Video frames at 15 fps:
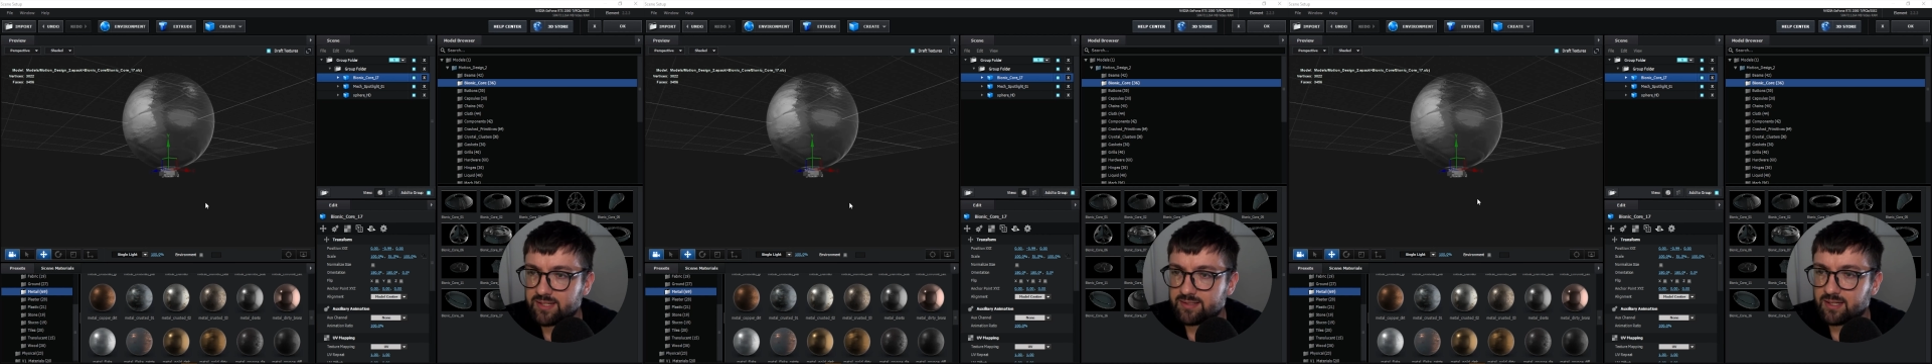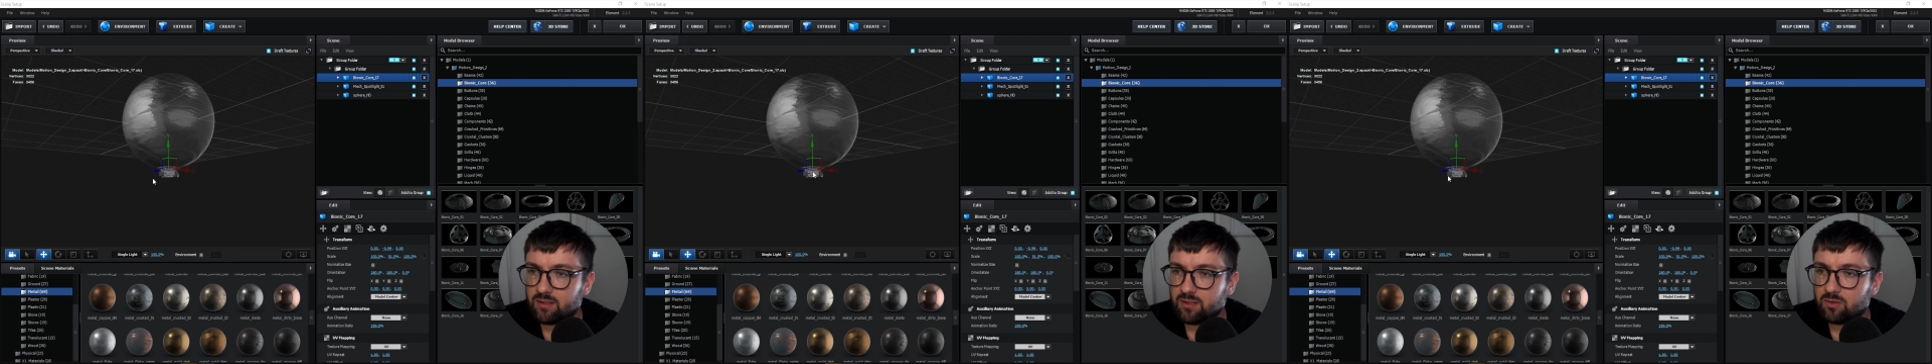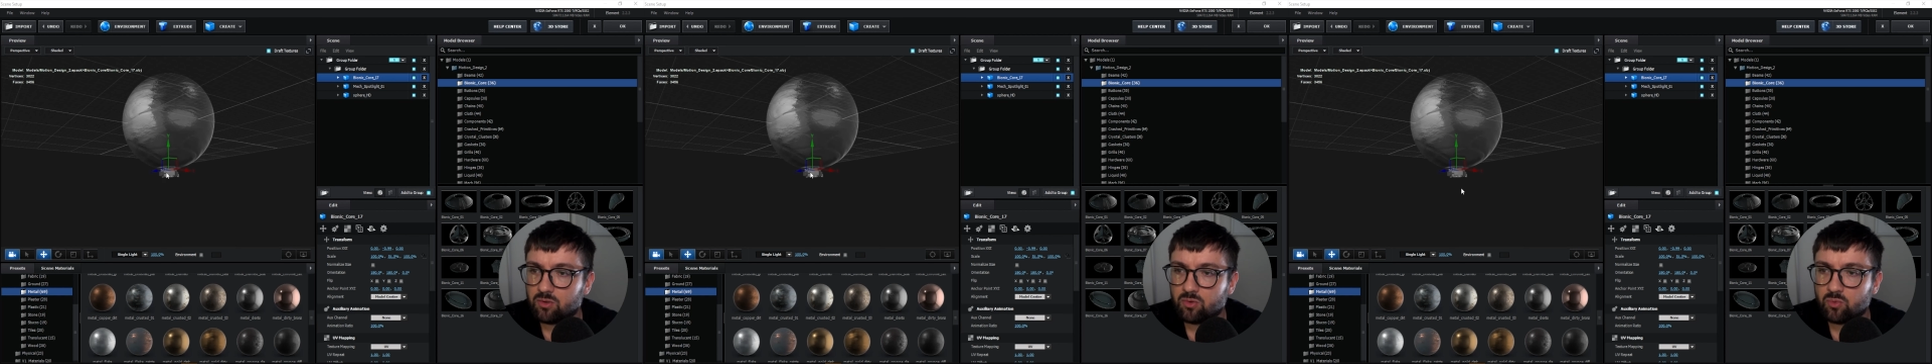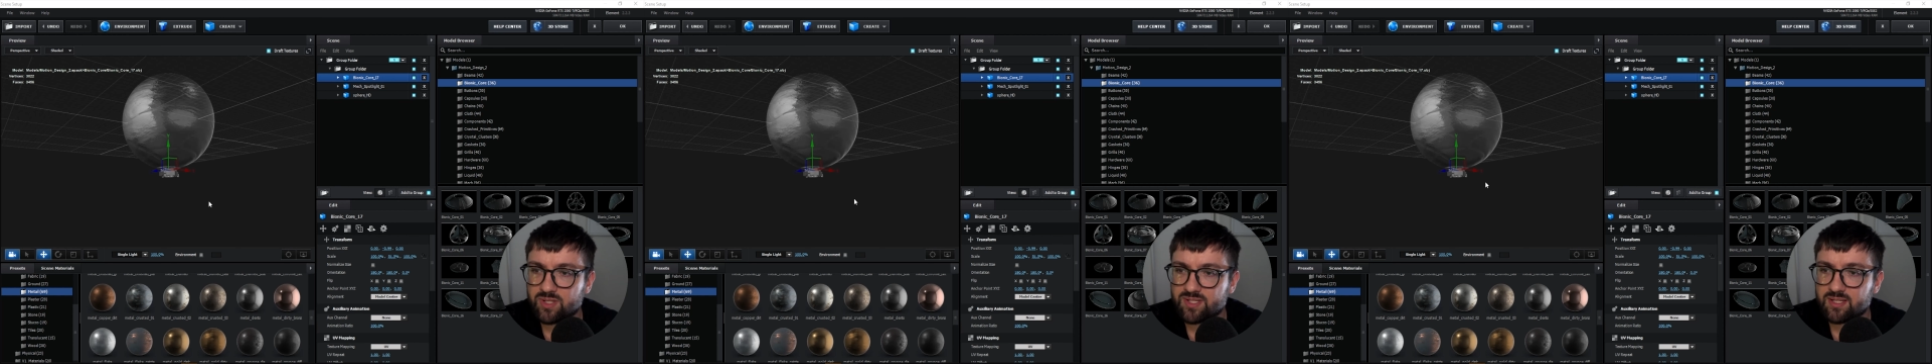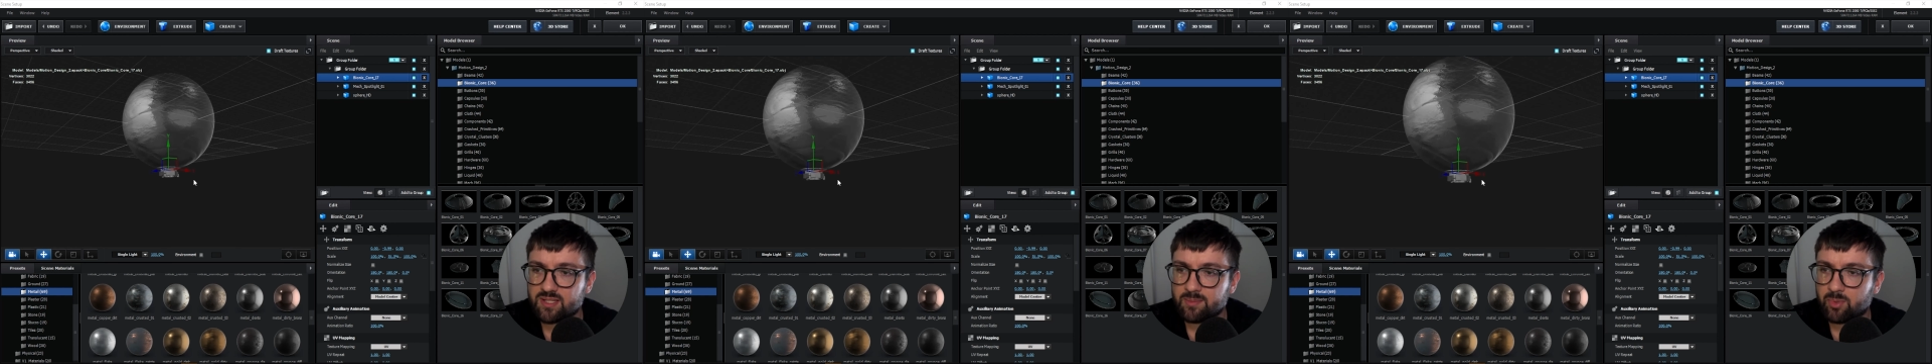tell
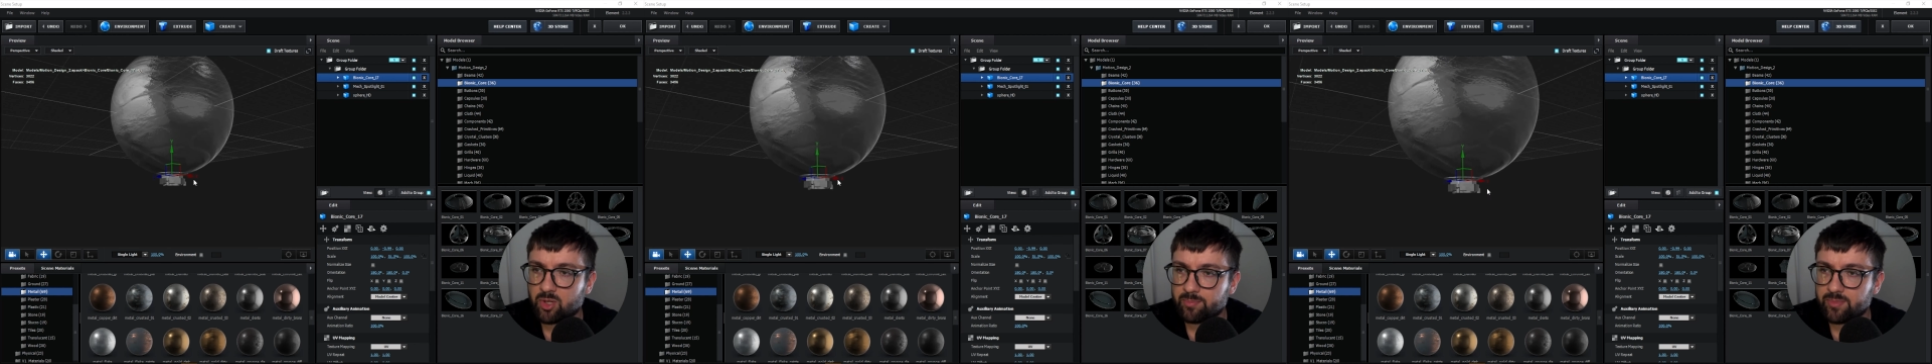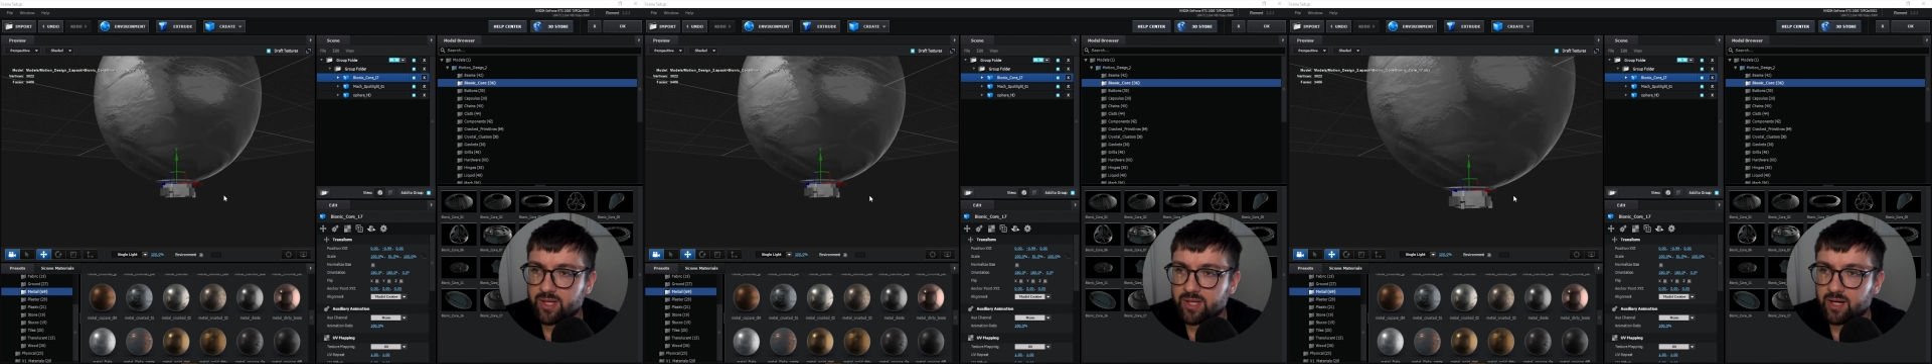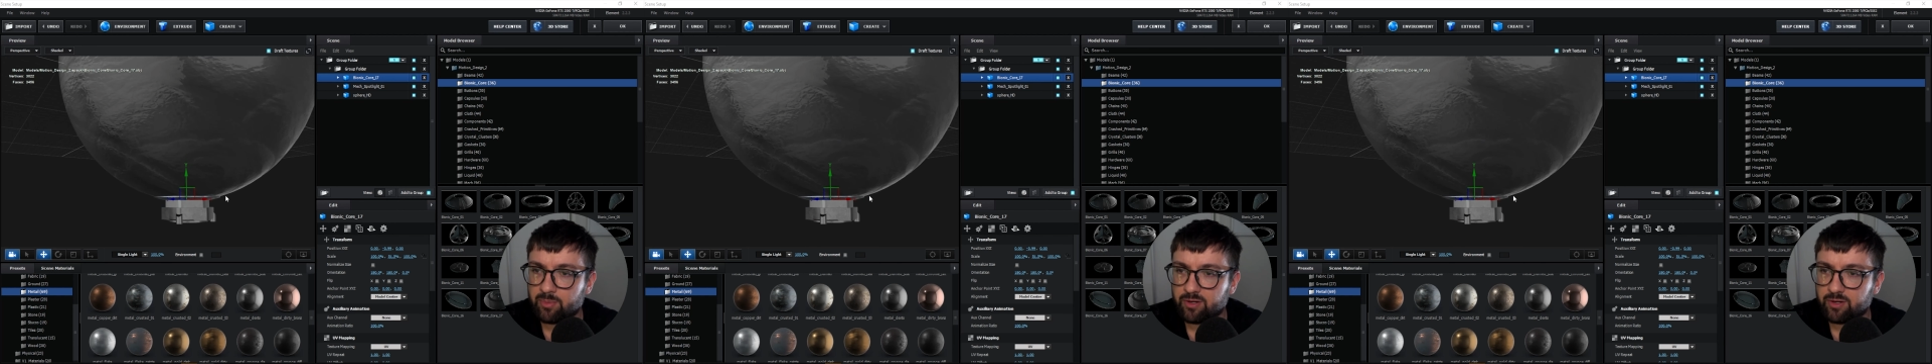what's at the bottom there,